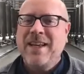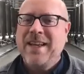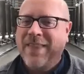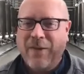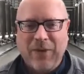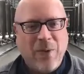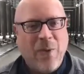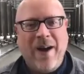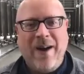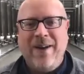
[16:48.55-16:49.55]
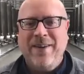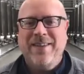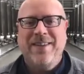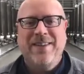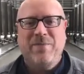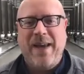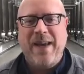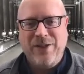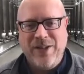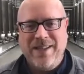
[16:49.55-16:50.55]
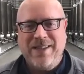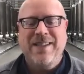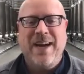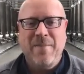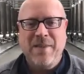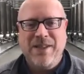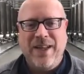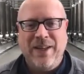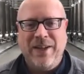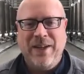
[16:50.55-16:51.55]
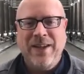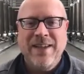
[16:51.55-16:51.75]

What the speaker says: and they required patience and time in the cellar.